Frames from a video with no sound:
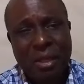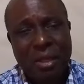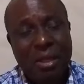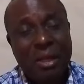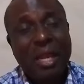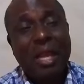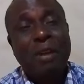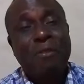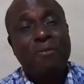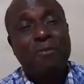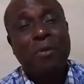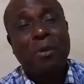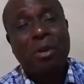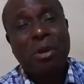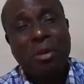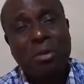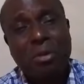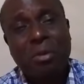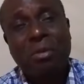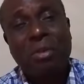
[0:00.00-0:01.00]
They have
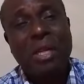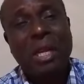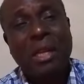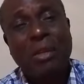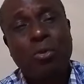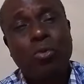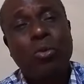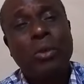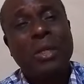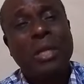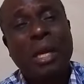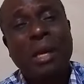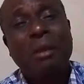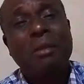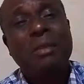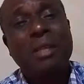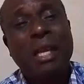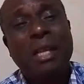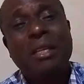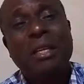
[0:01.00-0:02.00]
forgotten that
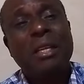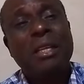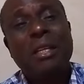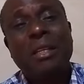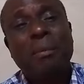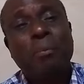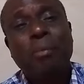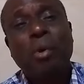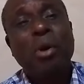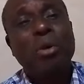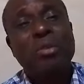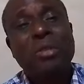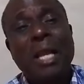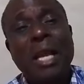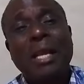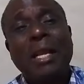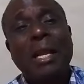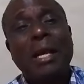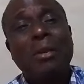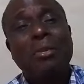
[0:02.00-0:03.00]
without that, Paul
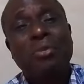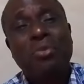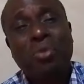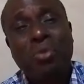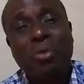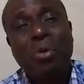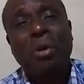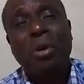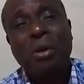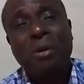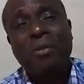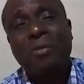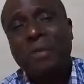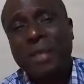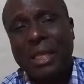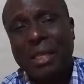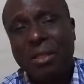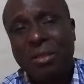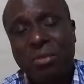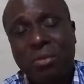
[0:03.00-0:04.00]
said, I can do all
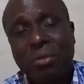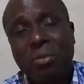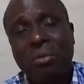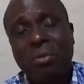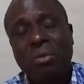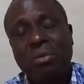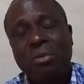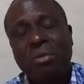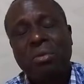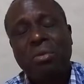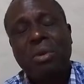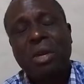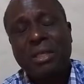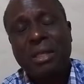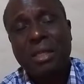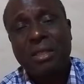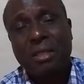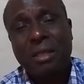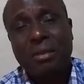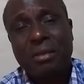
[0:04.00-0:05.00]
things to Christ
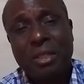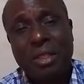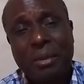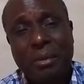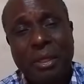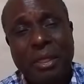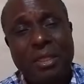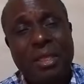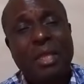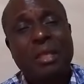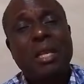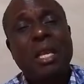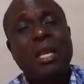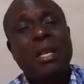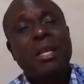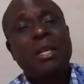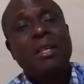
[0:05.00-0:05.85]
that strengthens me.